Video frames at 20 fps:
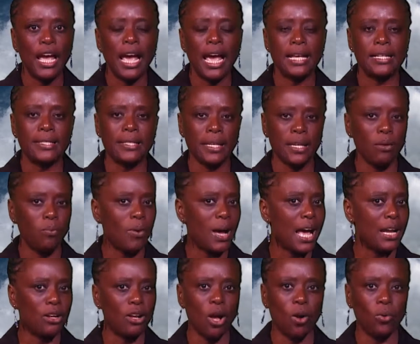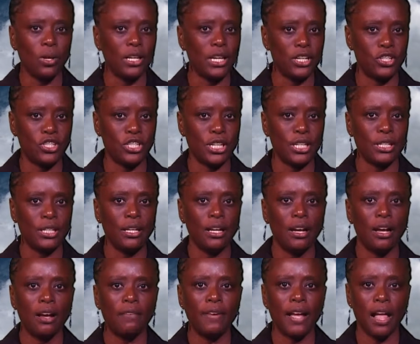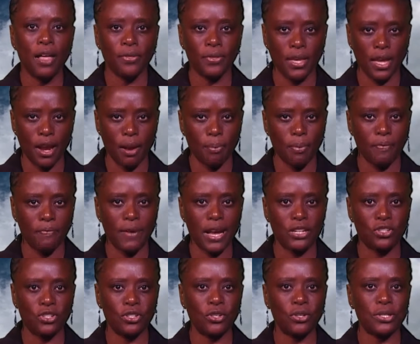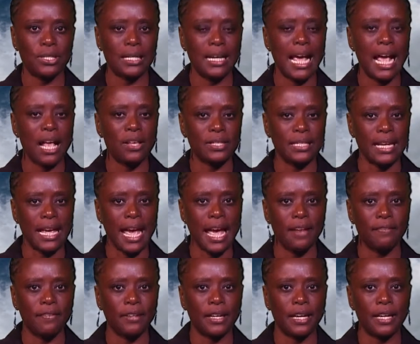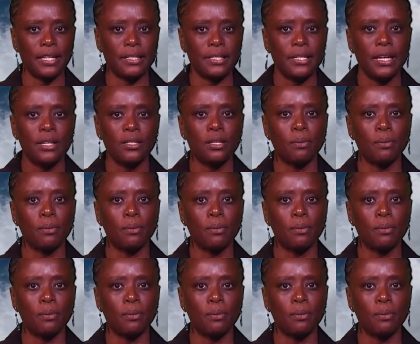a citywide coalition of healthcare professionals and housing advocates